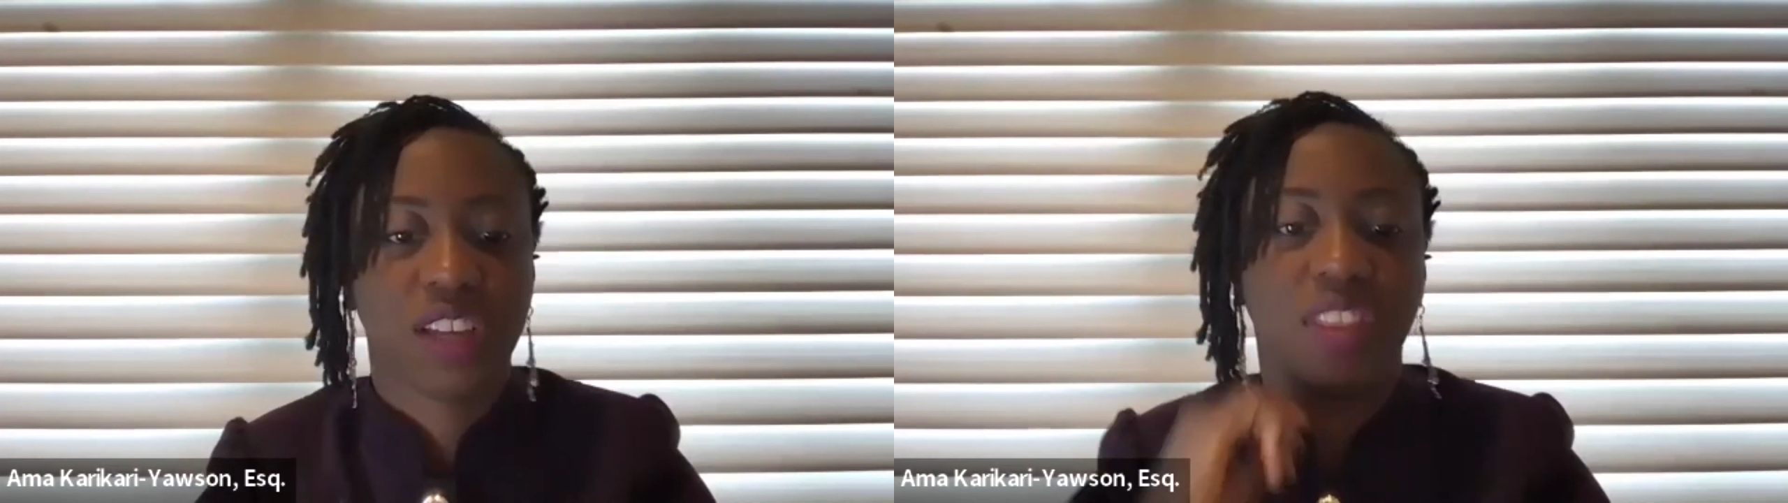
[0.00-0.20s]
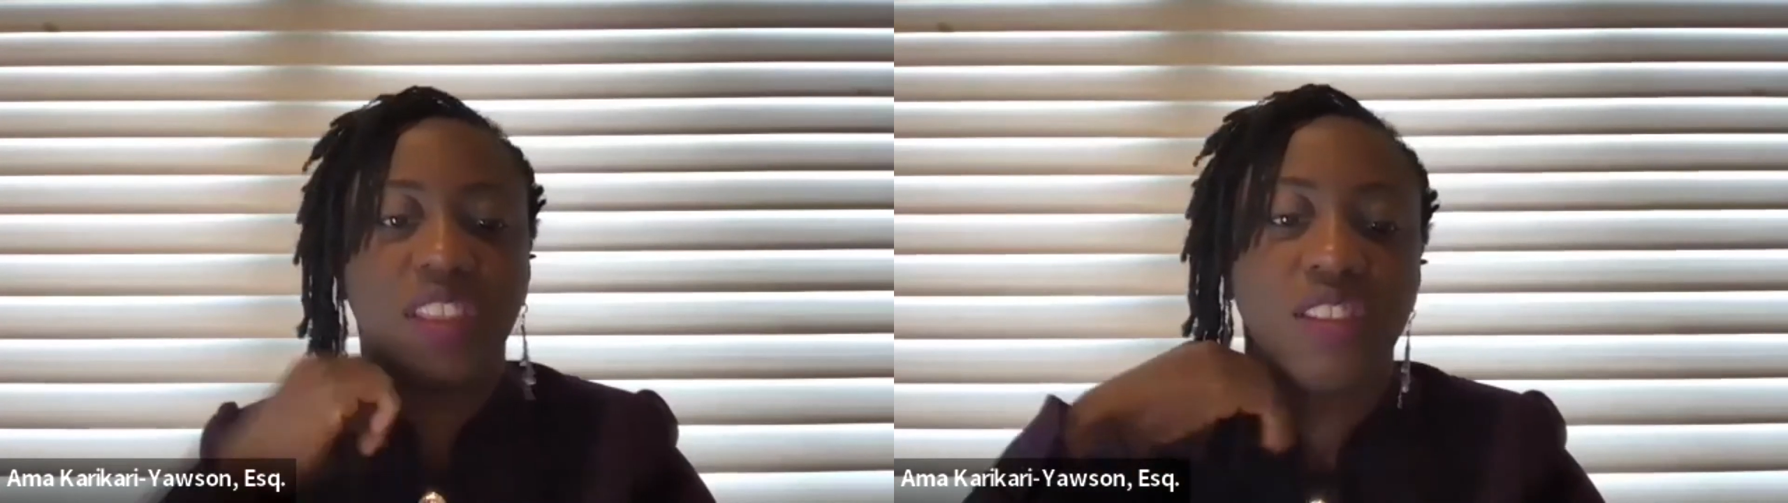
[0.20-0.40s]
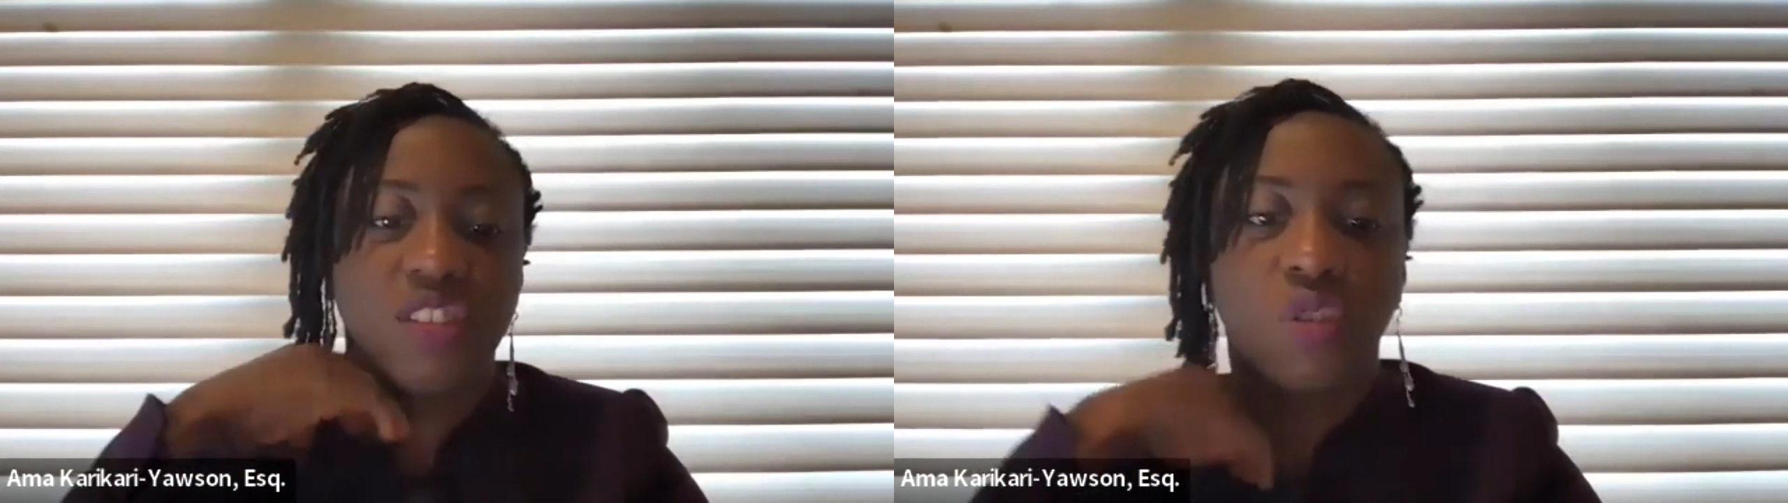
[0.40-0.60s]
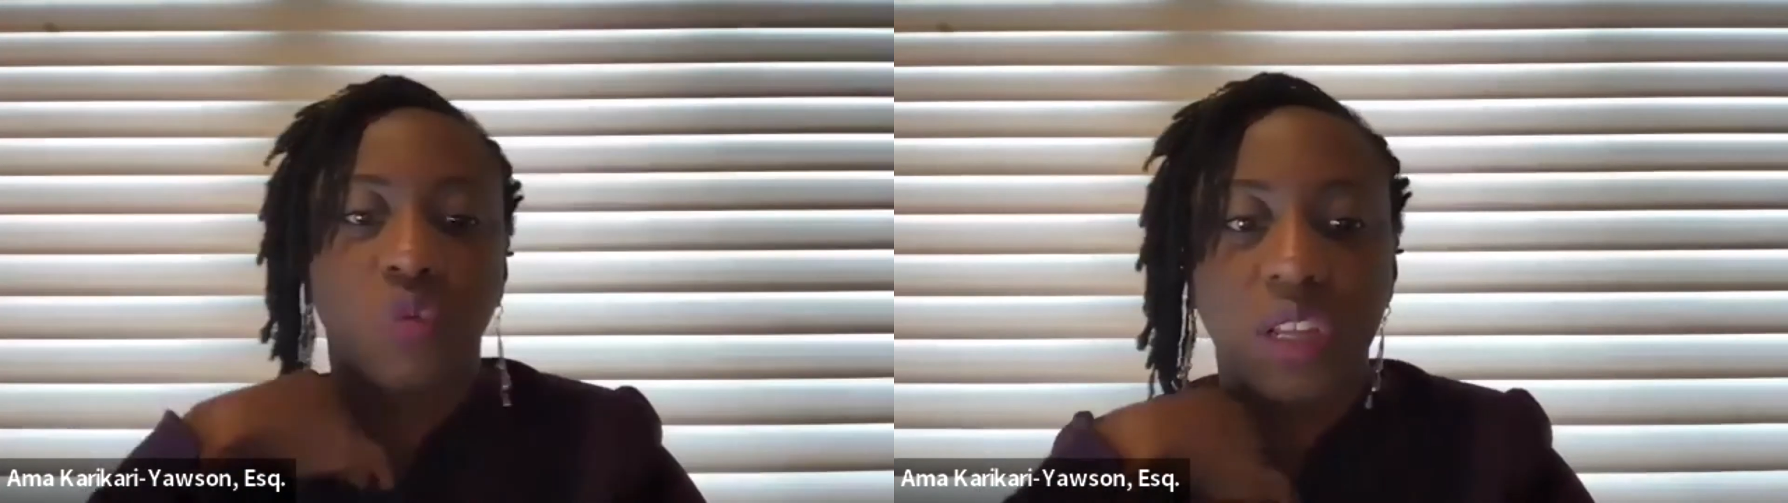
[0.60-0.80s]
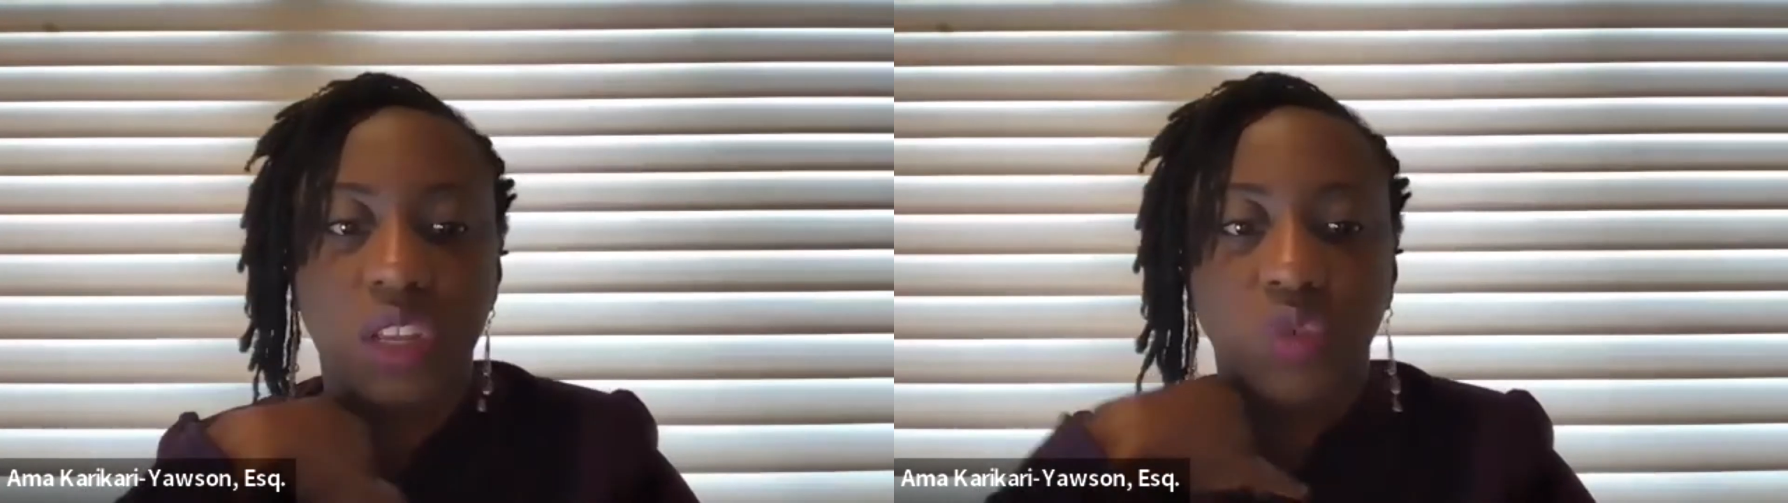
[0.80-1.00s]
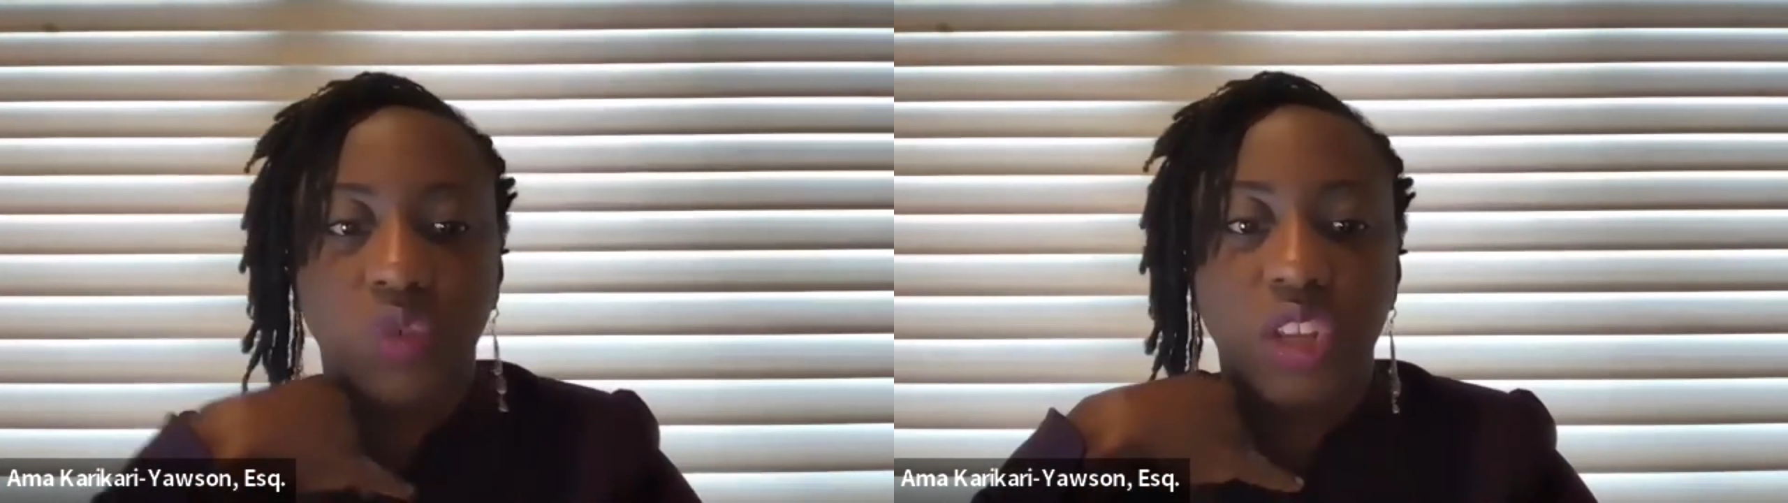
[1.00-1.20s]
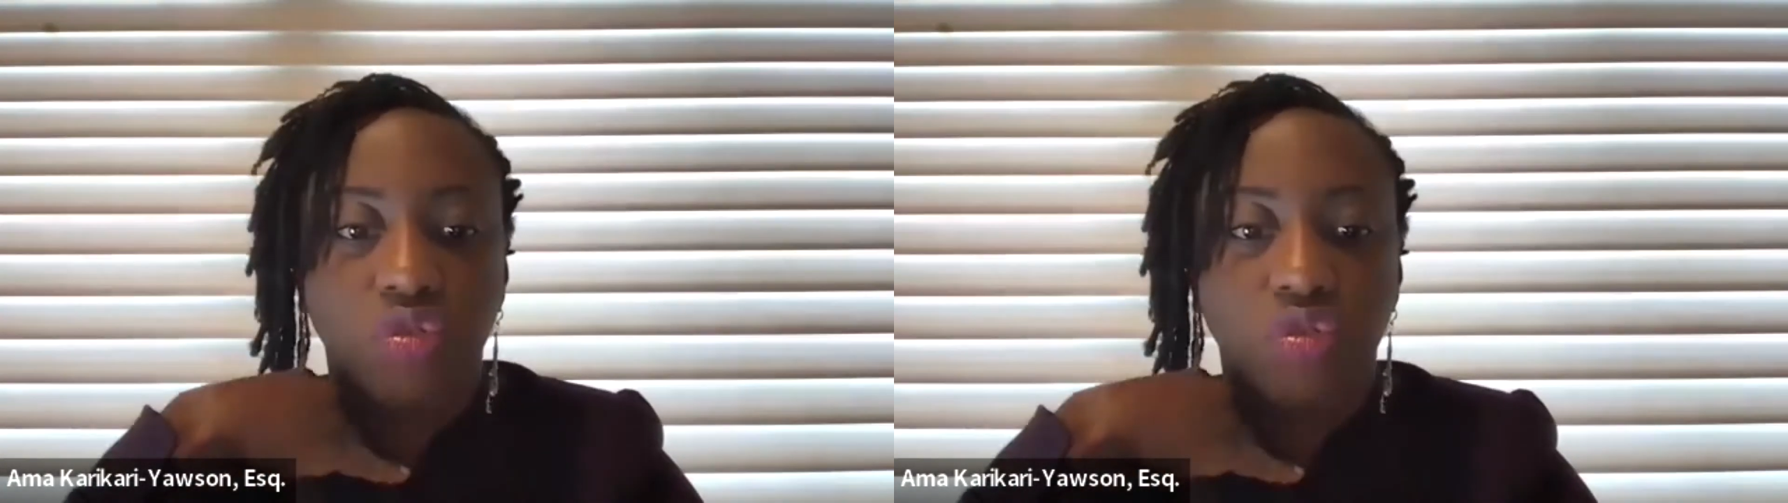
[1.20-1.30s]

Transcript: I think this is a really, really